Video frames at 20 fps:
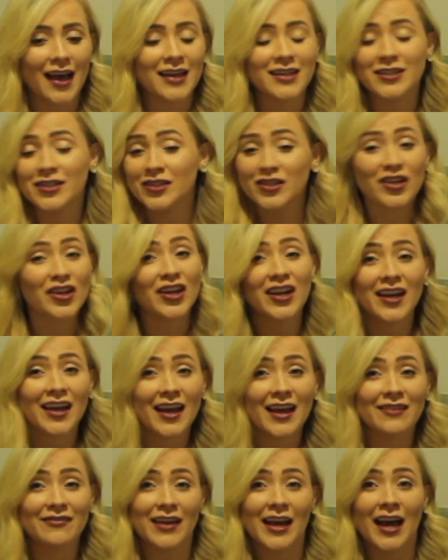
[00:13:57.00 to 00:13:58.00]
I just couldn't
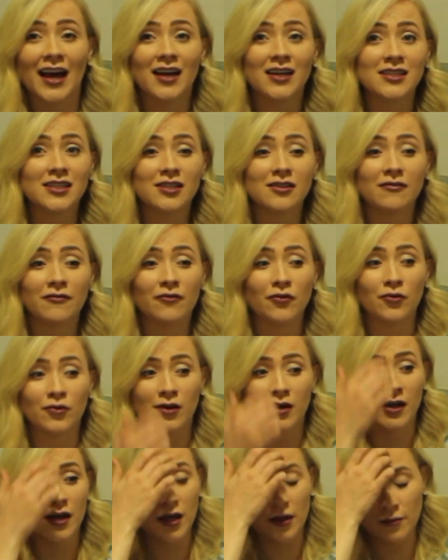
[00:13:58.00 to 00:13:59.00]
have asked
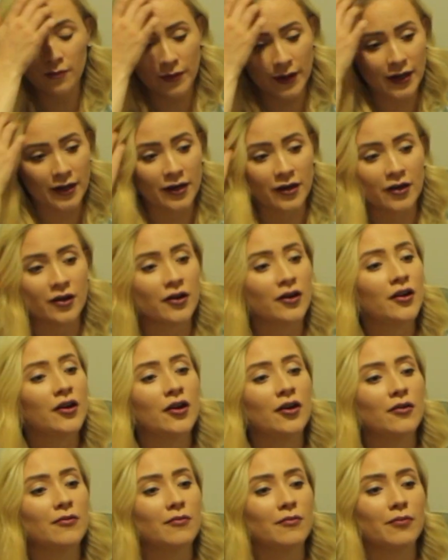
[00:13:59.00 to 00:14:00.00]
for a better
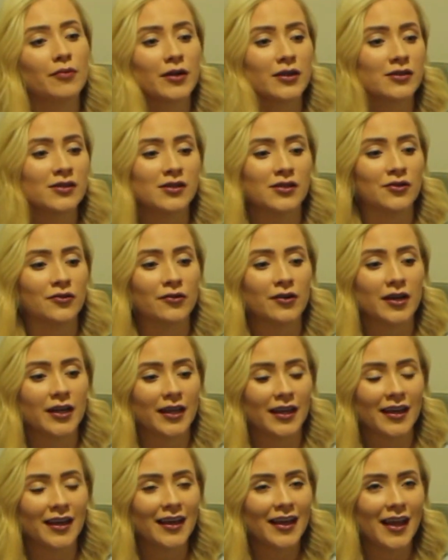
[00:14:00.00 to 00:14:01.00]
birth
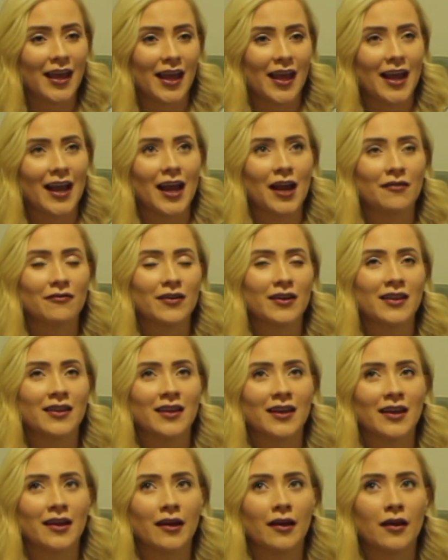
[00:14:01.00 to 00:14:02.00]
story.
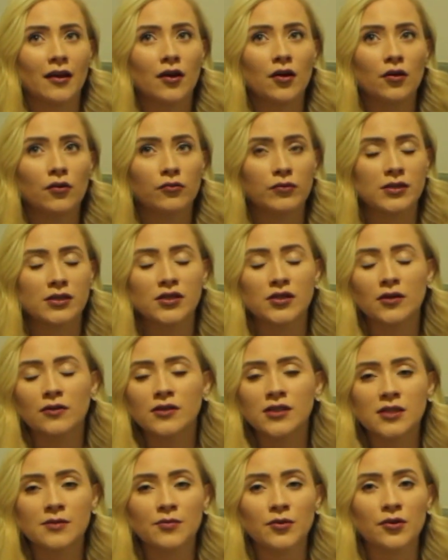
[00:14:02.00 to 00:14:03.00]
Everything was so
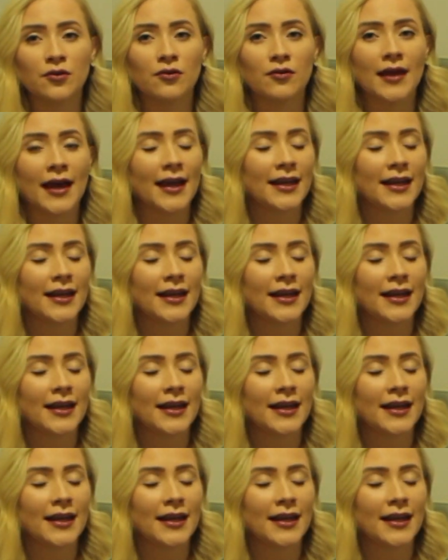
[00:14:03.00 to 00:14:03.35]
smooth.